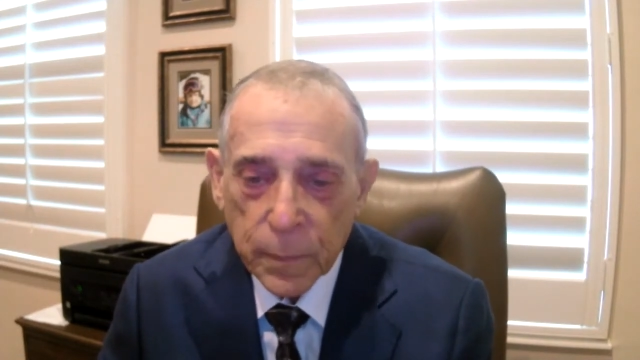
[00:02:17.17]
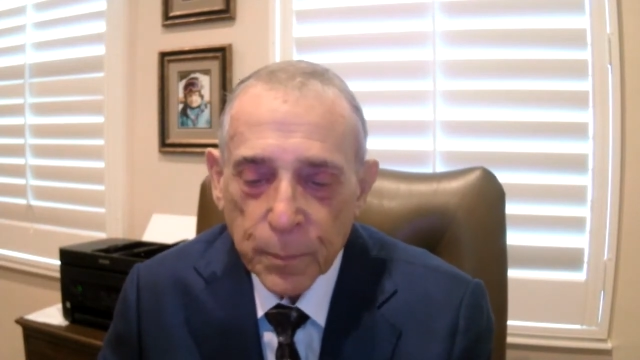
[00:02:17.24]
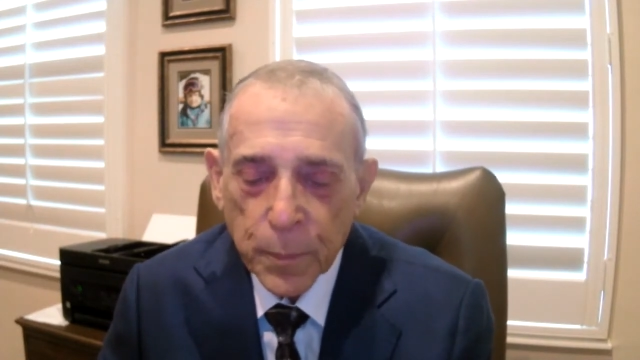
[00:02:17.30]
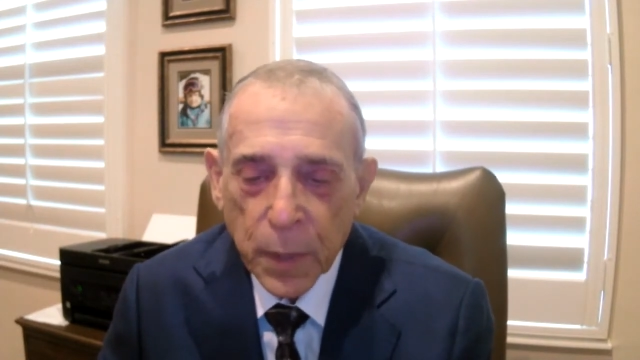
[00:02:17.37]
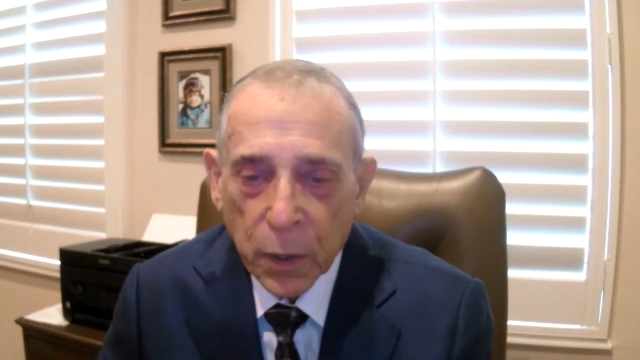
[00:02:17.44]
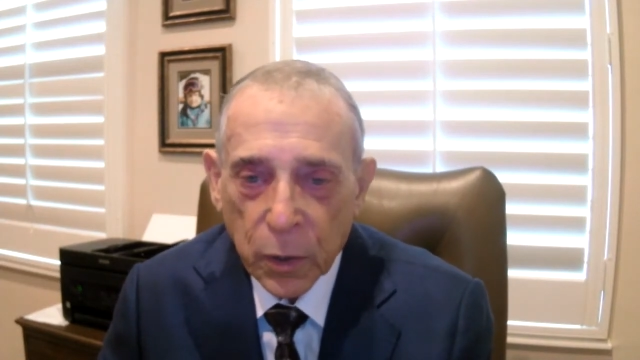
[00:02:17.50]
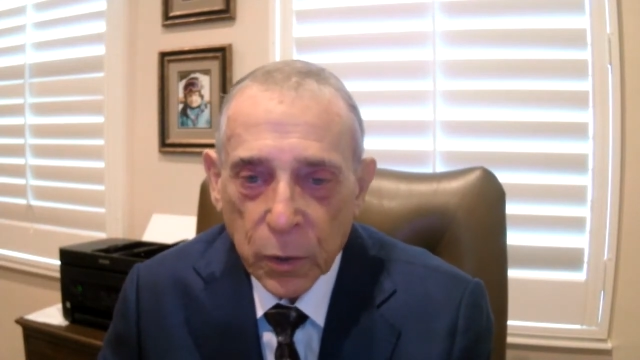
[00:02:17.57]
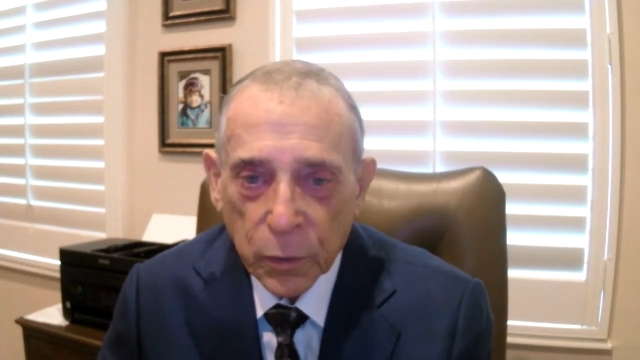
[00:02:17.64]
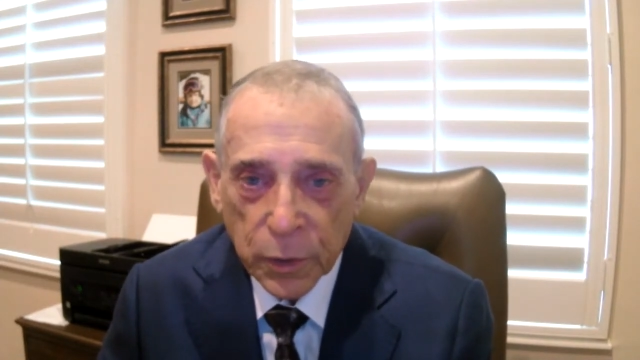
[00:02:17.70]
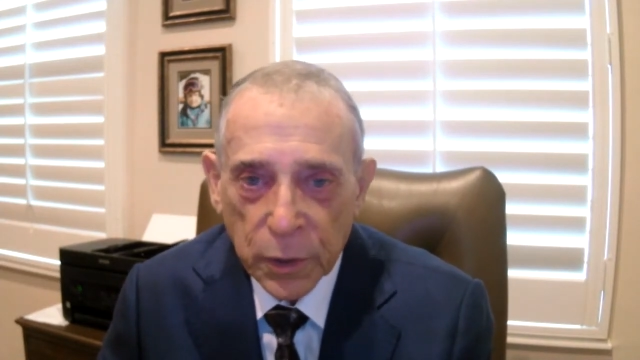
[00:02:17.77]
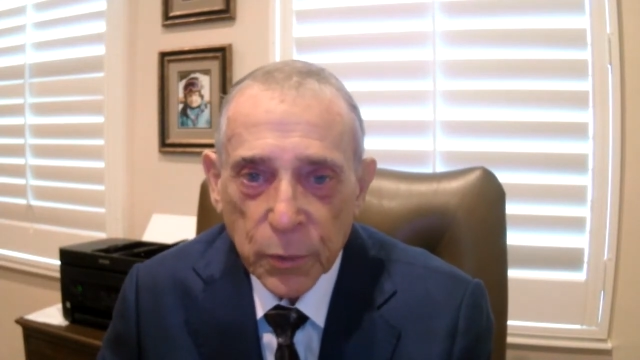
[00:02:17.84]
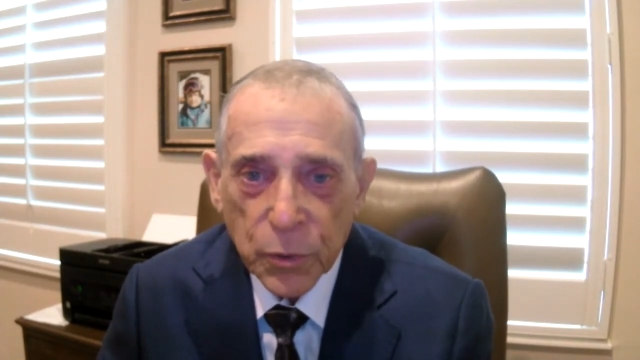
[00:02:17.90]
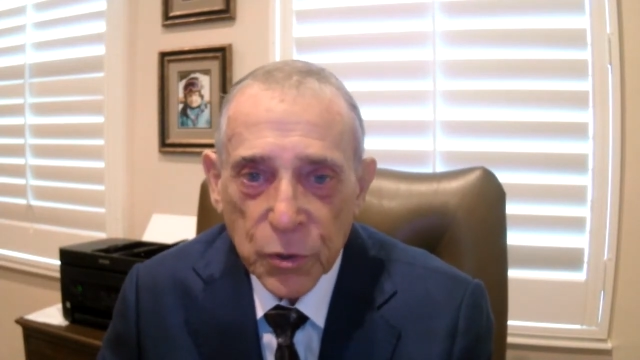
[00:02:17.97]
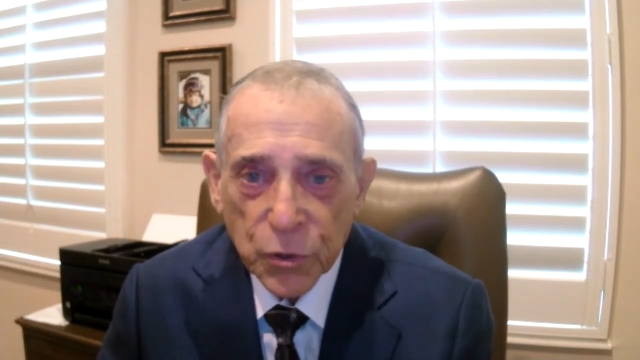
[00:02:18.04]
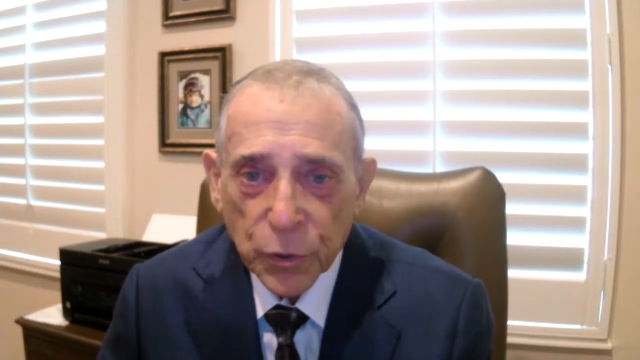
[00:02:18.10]
medical
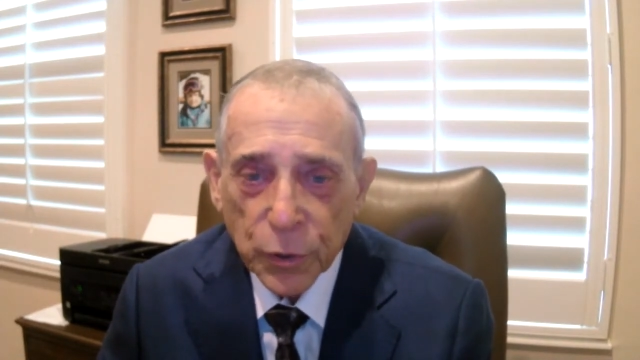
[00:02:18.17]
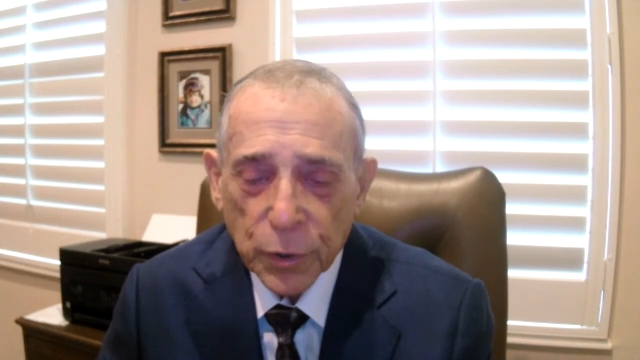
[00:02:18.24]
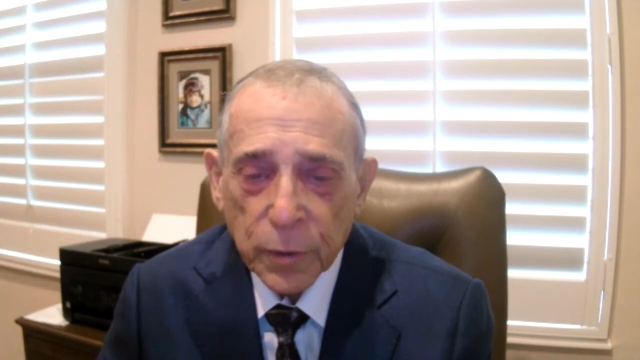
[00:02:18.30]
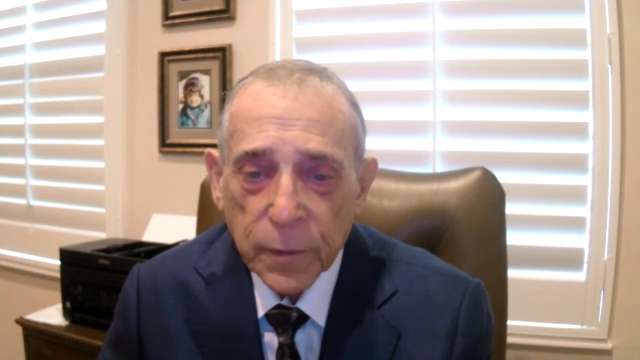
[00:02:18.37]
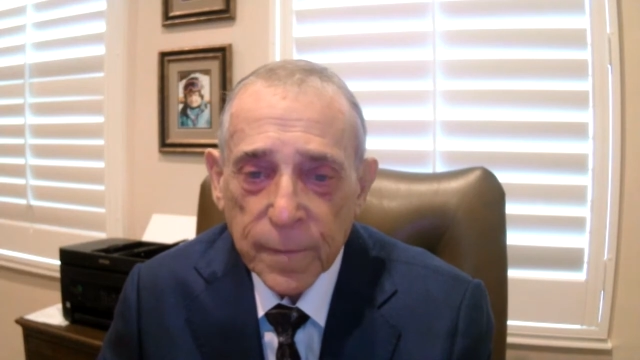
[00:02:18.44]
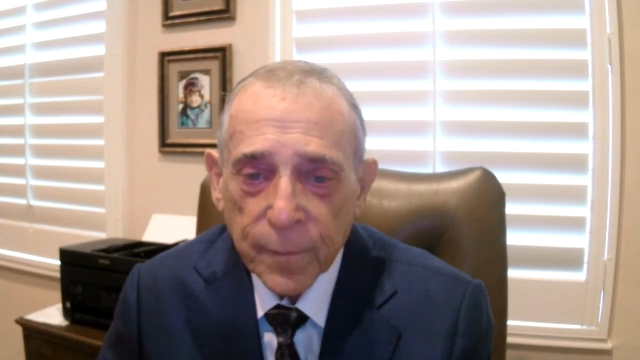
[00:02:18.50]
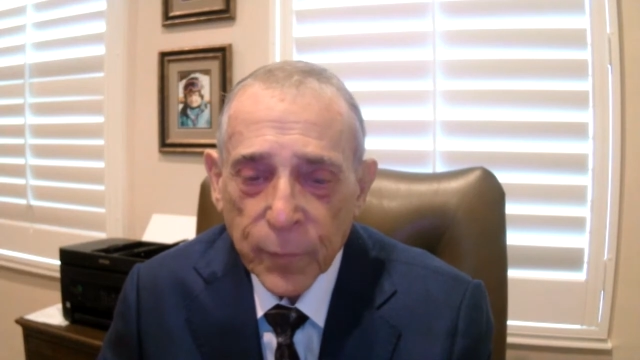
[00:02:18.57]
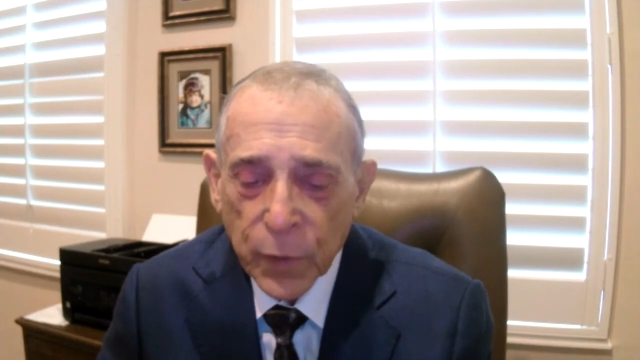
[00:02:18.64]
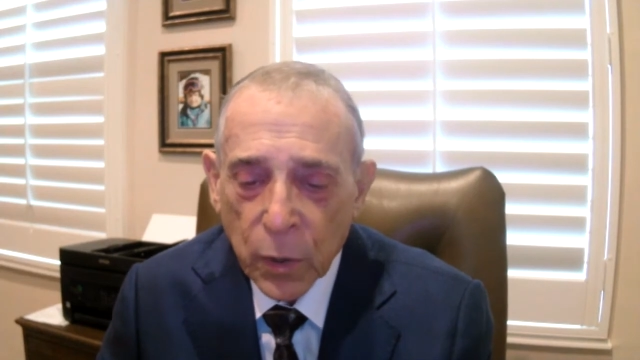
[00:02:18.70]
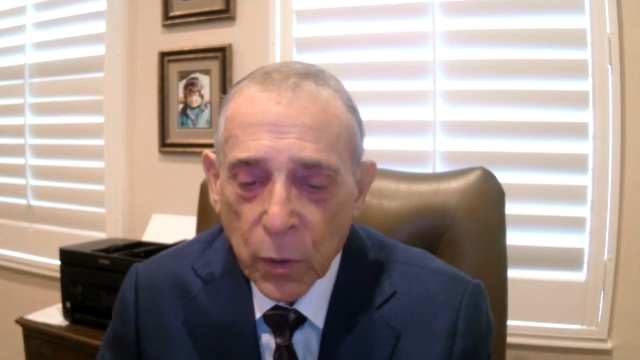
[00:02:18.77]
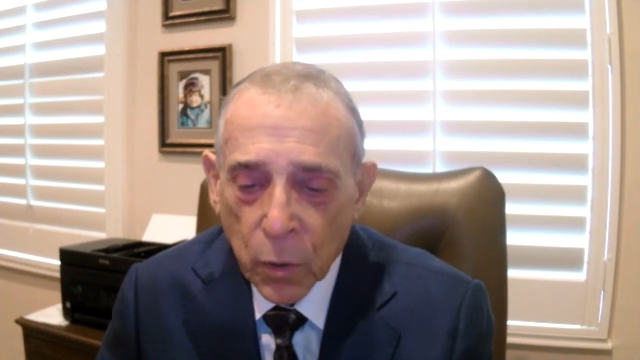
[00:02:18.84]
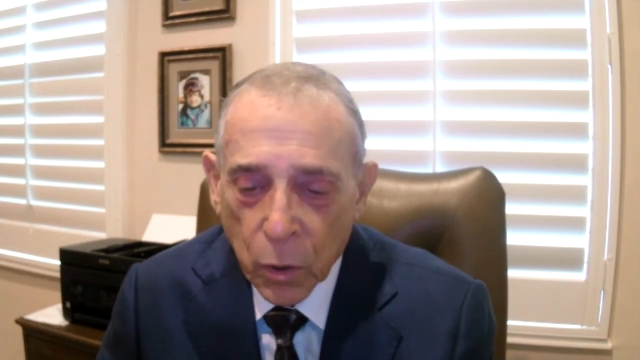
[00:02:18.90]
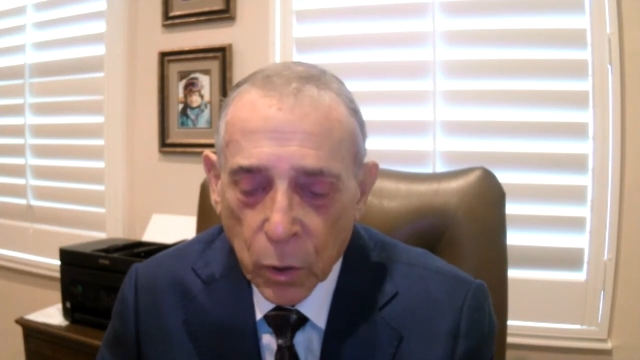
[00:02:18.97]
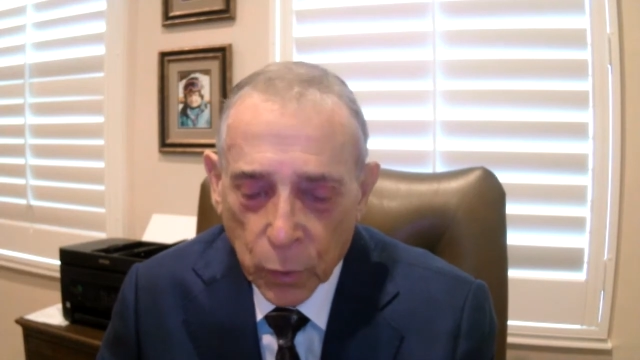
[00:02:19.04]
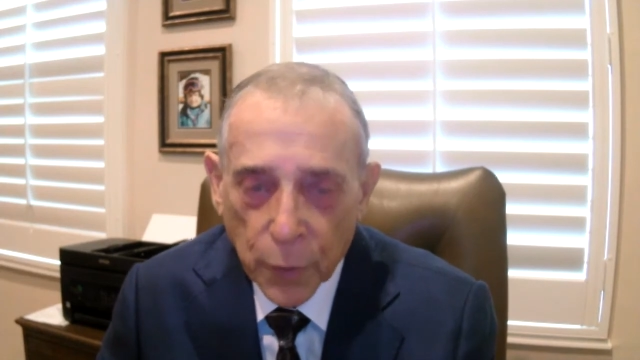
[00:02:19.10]
literature or